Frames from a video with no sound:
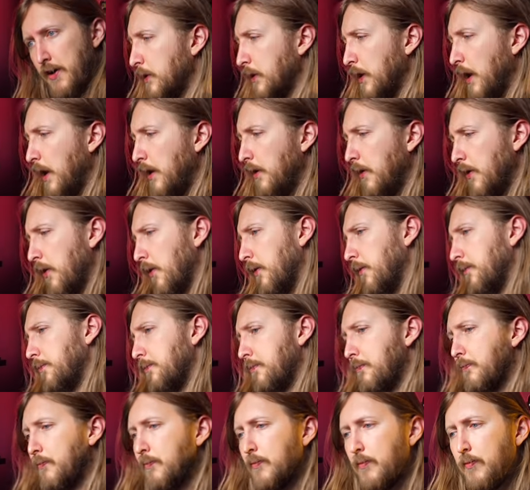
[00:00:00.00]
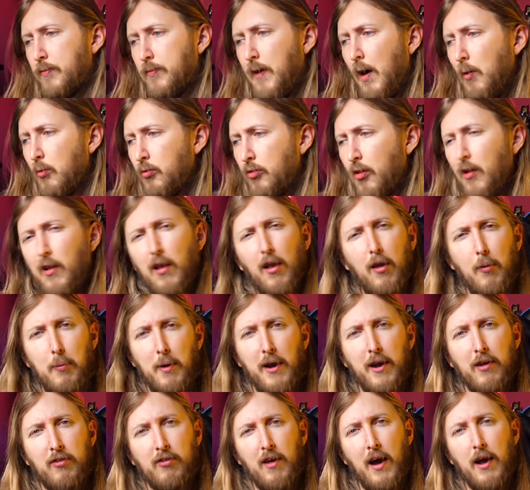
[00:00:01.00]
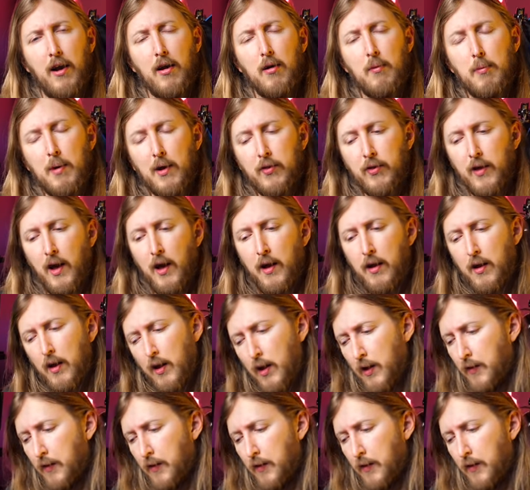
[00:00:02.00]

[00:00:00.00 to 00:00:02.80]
I don't know, I was a little bit excited about that.